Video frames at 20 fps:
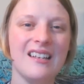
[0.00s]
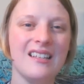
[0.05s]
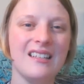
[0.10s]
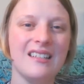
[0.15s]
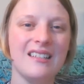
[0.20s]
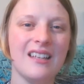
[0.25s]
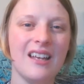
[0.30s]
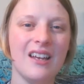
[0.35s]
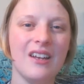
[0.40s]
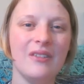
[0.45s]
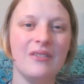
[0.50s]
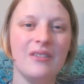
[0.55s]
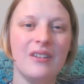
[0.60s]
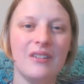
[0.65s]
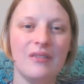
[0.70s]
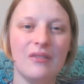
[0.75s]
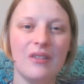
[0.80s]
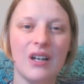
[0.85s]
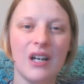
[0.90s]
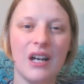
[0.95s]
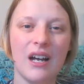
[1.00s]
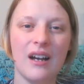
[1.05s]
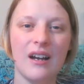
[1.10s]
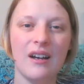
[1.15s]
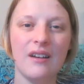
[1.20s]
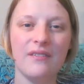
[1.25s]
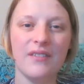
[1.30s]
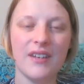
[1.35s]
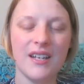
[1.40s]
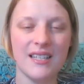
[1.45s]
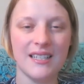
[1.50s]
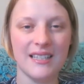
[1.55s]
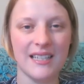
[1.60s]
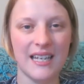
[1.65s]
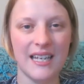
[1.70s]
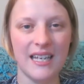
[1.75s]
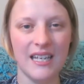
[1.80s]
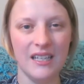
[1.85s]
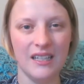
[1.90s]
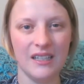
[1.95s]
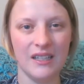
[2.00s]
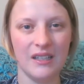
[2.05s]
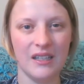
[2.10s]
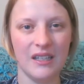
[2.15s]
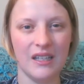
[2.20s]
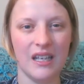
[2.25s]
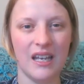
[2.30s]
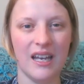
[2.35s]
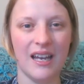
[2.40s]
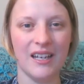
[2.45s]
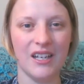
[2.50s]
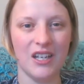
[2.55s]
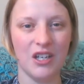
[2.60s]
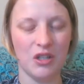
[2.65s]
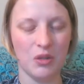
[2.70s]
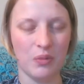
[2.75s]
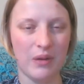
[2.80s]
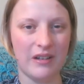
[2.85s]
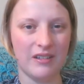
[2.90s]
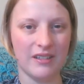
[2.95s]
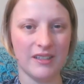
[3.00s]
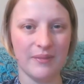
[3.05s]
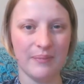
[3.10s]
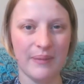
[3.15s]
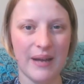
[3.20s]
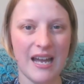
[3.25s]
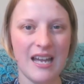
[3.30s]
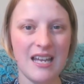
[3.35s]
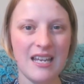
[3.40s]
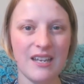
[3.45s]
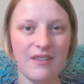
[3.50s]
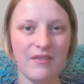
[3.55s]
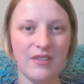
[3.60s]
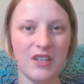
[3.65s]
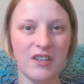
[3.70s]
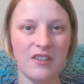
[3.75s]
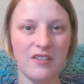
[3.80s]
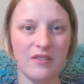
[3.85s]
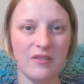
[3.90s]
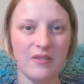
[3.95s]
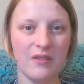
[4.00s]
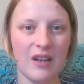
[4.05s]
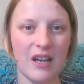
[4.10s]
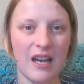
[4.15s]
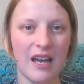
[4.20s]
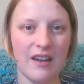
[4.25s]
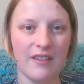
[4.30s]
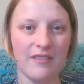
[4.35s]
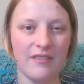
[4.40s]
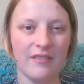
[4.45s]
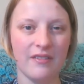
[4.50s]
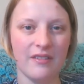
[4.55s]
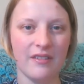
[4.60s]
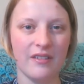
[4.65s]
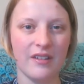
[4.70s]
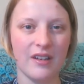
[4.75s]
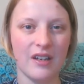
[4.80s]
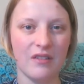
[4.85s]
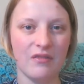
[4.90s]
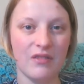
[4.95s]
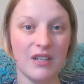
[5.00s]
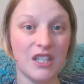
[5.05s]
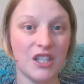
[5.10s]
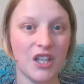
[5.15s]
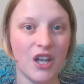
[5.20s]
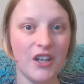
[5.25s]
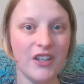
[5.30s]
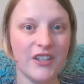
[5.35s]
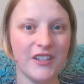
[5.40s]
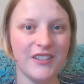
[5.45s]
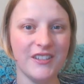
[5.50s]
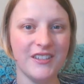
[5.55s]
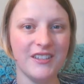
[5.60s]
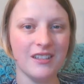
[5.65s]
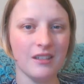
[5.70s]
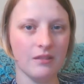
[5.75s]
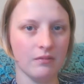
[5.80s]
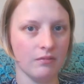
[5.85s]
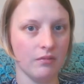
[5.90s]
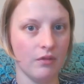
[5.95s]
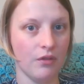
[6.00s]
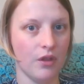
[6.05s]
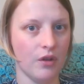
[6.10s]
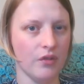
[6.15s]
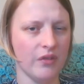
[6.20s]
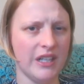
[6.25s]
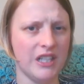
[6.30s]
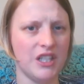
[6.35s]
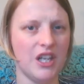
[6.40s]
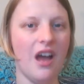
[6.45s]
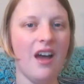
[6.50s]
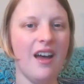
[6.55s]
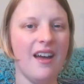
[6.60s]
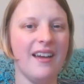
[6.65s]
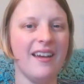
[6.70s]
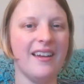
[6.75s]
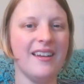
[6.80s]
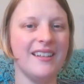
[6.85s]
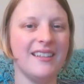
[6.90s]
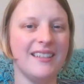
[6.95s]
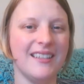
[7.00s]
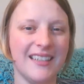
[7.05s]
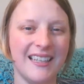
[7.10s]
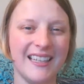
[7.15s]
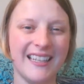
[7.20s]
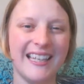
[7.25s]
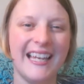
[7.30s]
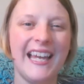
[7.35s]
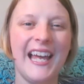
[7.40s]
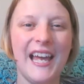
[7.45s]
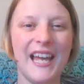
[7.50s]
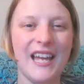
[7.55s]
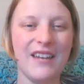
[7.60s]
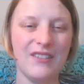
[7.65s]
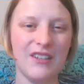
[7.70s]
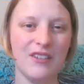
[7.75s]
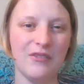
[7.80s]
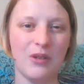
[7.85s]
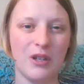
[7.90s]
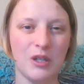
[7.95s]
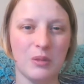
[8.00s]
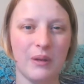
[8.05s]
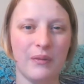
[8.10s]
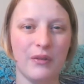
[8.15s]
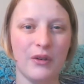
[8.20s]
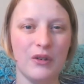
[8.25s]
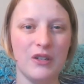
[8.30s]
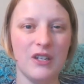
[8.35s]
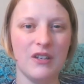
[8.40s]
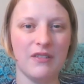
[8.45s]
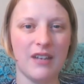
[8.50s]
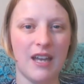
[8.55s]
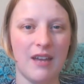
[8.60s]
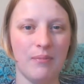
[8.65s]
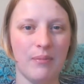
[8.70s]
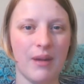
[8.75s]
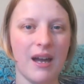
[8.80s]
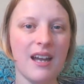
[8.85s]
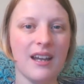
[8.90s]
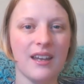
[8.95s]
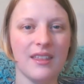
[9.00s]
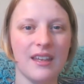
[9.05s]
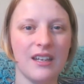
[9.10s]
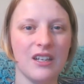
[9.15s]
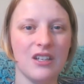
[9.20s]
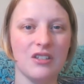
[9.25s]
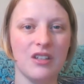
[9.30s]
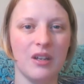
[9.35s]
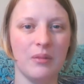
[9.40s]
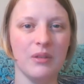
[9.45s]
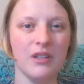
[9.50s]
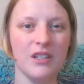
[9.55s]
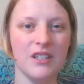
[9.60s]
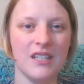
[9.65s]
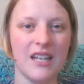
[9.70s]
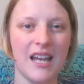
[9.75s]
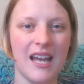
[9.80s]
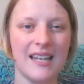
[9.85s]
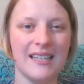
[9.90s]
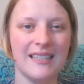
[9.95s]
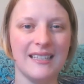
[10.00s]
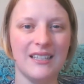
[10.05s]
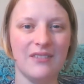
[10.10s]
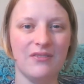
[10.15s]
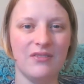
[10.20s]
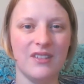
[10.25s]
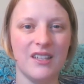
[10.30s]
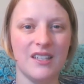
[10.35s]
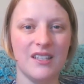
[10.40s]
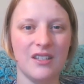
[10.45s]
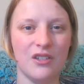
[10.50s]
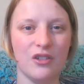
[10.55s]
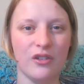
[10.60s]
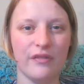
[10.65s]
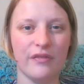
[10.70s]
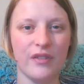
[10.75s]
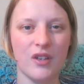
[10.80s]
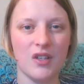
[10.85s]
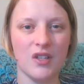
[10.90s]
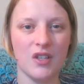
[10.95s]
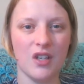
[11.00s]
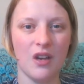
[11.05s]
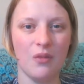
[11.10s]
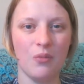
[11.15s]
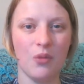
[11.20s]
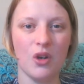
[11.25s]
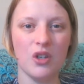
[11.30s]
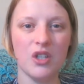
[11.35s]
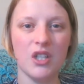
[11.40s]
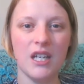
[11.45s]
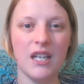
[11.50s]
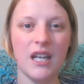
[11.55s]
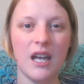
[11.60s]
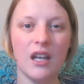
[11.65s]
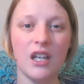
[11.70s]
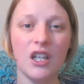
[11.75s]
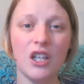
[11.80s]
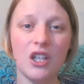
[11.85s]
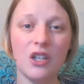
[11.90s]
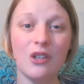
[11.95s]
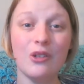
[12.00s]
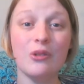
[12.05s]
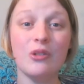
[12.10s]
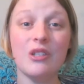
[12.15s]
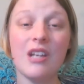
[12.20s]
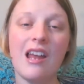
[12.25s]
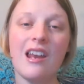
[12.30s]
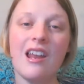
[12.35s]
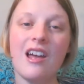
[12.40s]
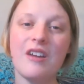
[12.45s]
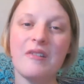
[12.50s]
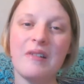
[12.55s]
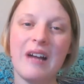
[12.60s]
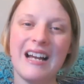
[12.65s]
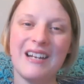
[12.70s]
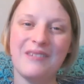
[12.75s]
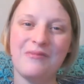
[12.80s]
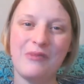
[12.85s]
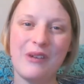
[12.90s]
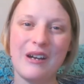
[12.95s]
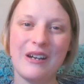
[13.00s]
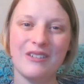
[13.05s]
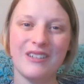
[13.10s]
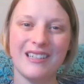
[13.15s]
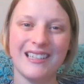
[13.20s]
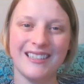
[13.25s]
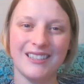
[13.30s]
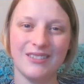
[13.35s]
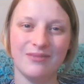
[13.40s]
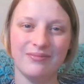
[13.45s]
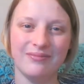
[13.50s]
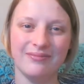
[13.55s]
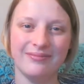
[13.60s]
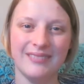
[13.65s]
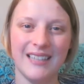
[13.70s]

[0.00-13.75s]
So firstly, a huge welcome back if you have returned. If you've watched before and you came back, thank you so much. And if this is your first time watching, a huge hello and welcome.